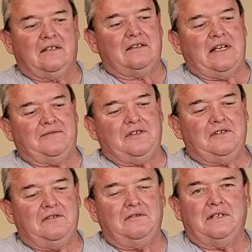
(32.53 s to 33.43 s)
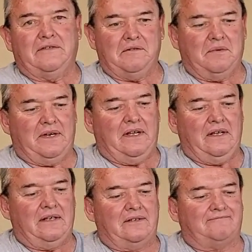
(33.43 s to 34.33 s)
Good afternoon, everybody.
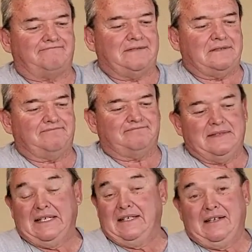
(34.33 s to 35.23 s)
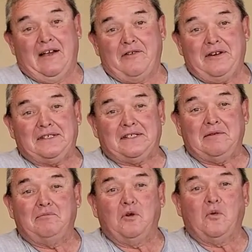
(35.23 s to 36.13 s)
It's a very
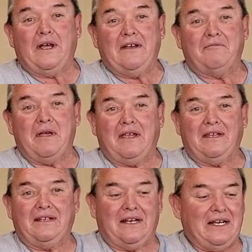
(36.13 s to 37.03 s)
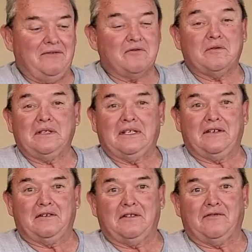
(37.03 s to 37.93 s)
simple way of making it. I never really
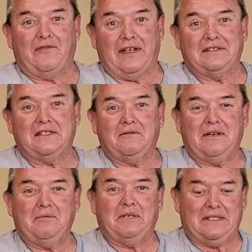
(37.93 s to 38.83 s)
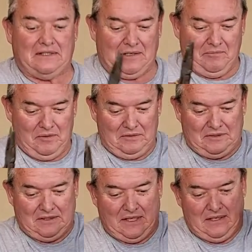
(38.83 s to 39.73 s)
learned the fancy way, but it's simple.
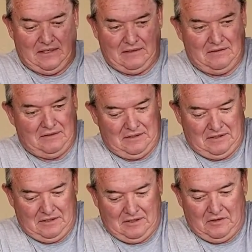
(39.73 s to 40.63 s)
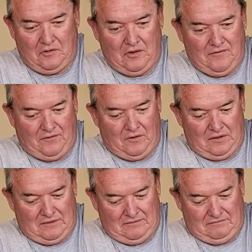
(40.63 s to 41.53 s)
Just get a
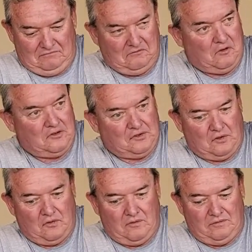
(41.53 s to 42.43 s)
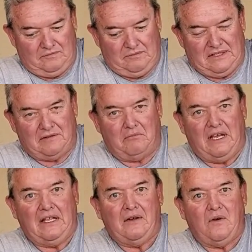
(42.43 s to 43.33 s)
3-foot or so piece of
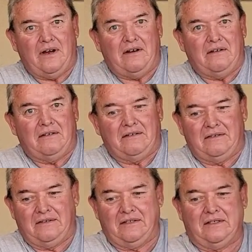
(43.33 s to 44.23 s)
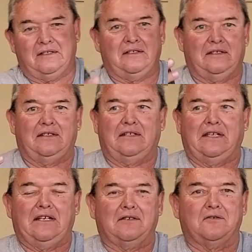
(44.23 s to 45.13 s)
baling wire,
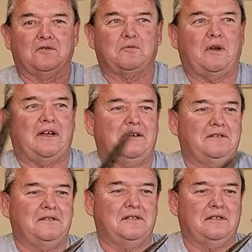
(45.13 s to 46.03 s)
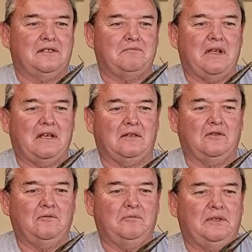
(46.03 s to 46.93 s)
needle nose pliers, and make a
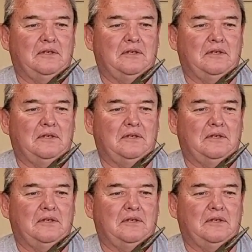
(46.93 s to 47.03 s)
loop.